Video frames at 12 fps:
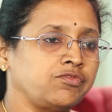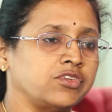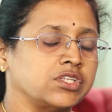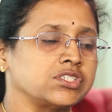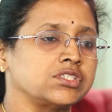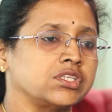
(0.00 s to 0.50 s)

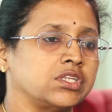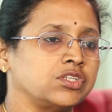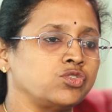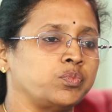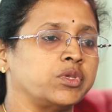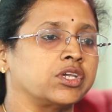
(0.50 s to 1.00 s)
necessary to
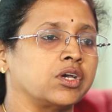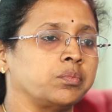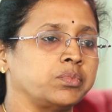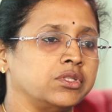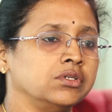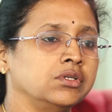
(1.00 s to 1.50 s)
pick up
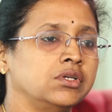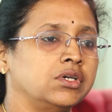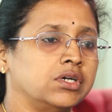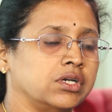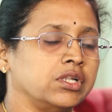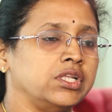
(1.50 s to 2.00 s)
the early